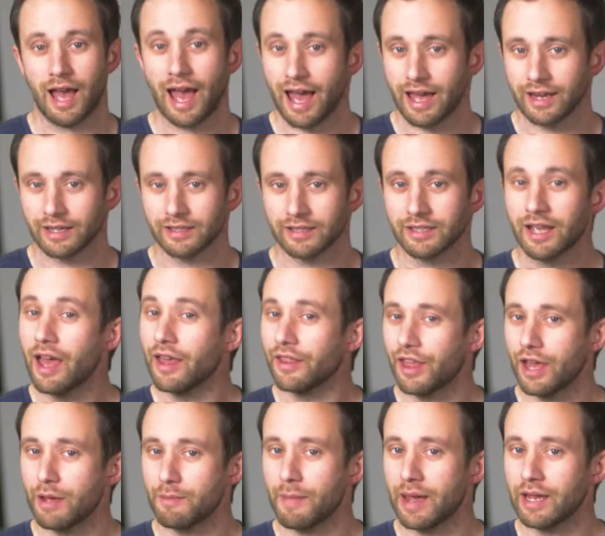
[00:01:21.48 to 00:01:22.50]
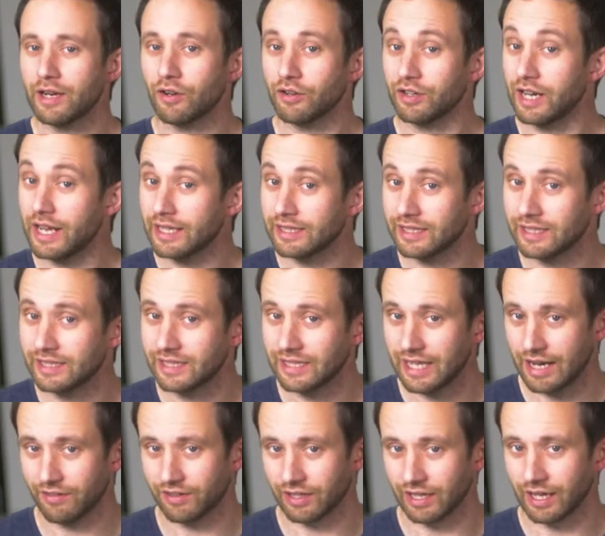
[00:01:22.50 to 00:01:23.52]
and they may not
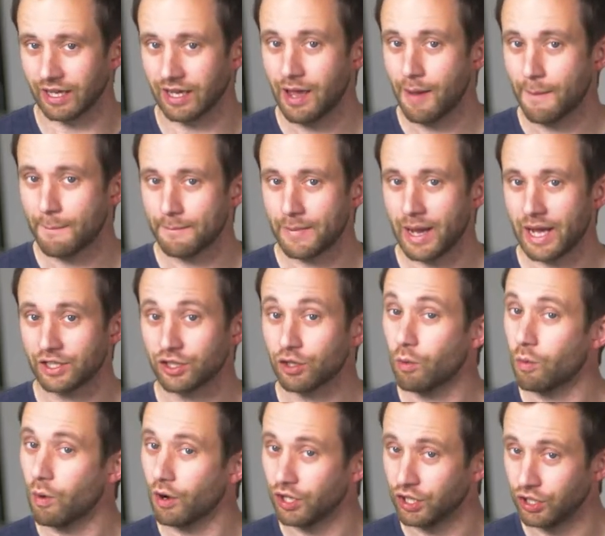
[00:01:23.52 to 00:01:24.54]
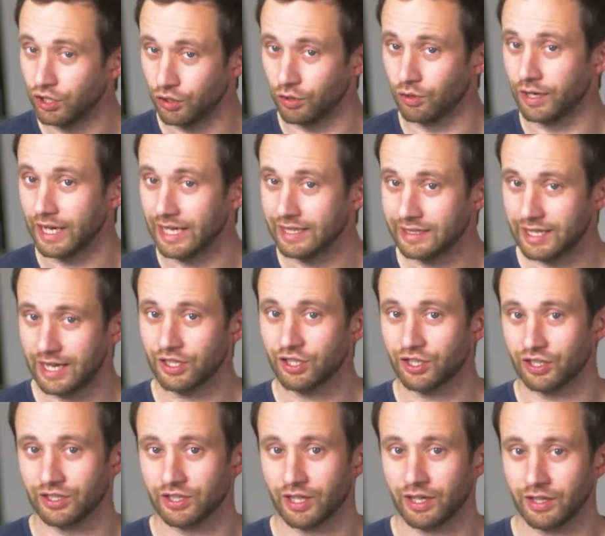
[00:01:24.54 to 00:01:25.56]
necessarily match what your
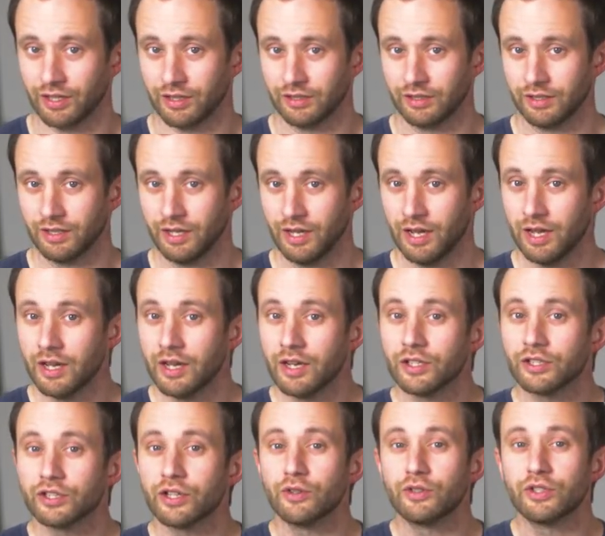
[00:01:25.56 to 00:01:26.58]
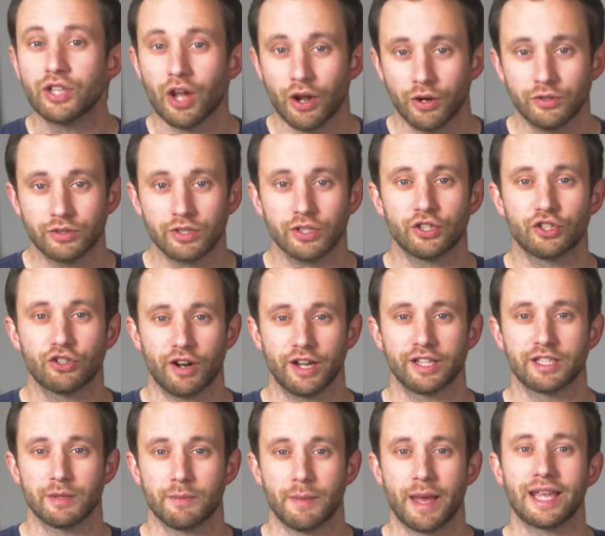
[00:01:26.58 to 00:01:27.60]
intentions are. So don't try
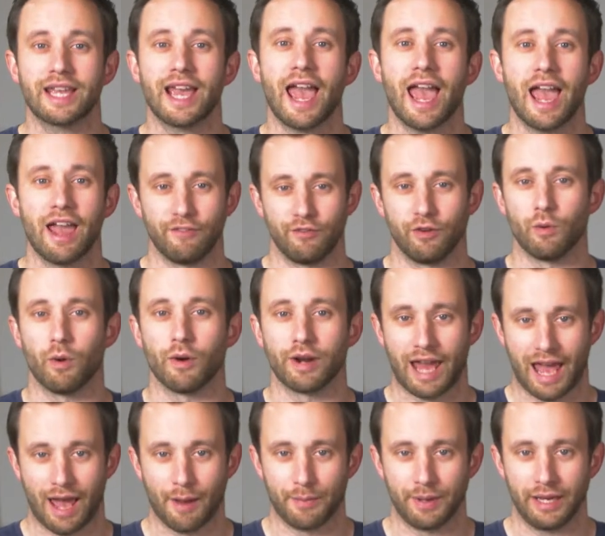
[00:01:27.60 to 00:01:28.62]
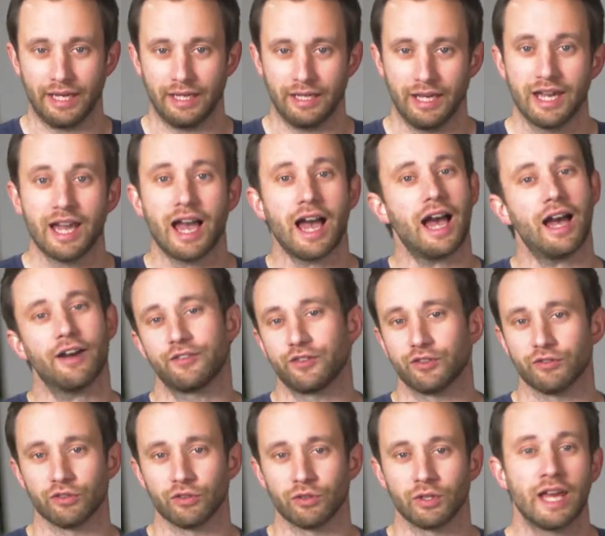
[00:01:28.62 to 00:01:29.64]
to make everyone happy.
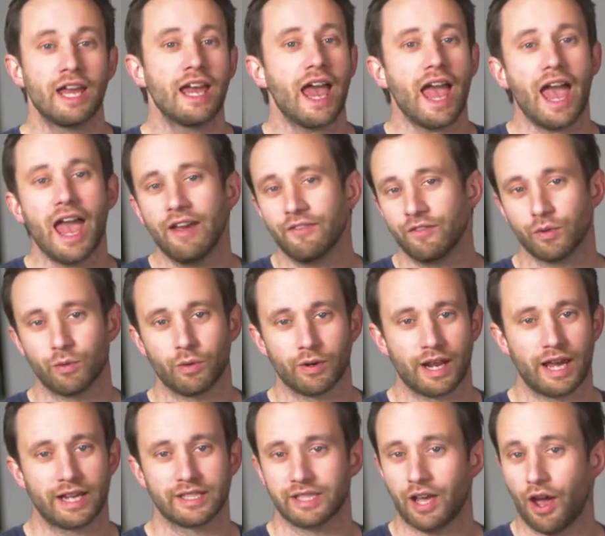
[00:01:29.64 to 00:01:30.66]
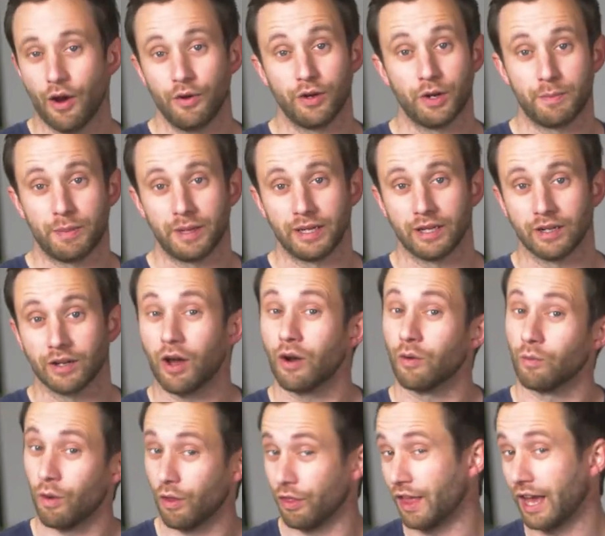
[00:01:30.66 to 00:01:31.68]
After all, everyone has their own opinion
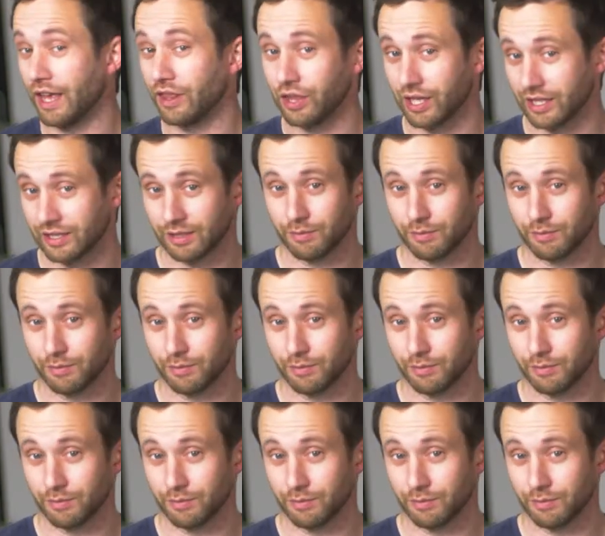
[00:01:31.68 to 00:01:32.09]
on what they think